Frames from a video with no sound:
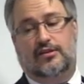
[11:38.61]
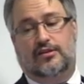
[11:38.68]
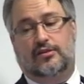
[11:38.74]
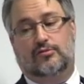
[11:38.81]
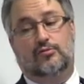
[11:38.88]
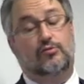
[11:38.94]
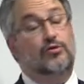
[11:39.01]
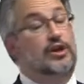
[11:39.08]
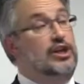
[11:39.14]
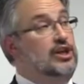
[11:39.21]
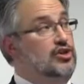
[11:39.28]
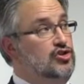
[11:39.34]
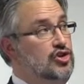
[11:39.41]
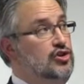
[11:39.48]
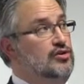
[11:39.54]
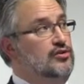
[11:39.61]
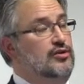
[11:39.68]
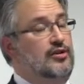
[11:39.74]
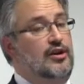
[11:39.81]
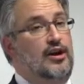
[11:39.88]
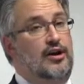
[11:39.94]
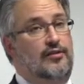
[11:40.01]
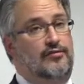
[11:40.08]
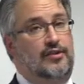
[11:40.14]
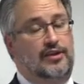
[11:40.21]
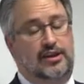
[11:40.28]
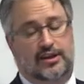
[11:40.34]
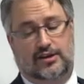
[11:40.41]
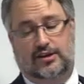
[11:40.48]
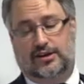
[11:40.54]
the region of the
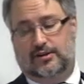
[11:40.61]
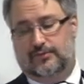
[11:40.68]
kidney.